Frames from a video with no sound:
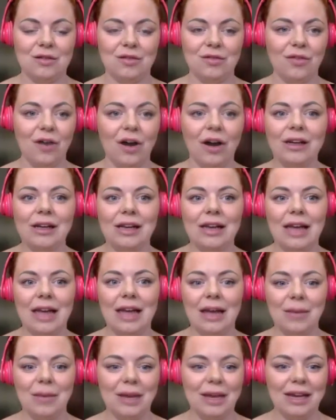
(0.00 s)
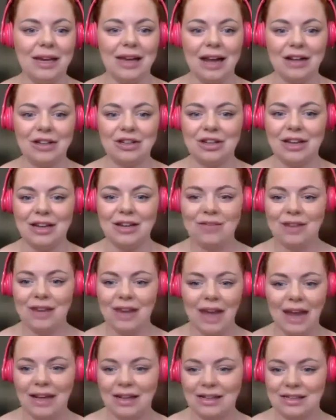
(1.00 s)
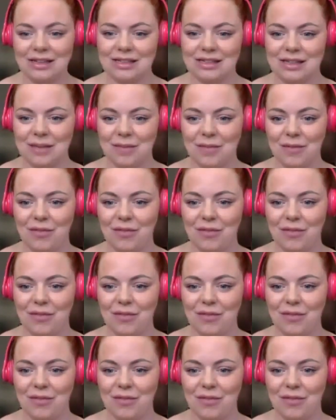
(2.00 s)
finally we can actually relate to some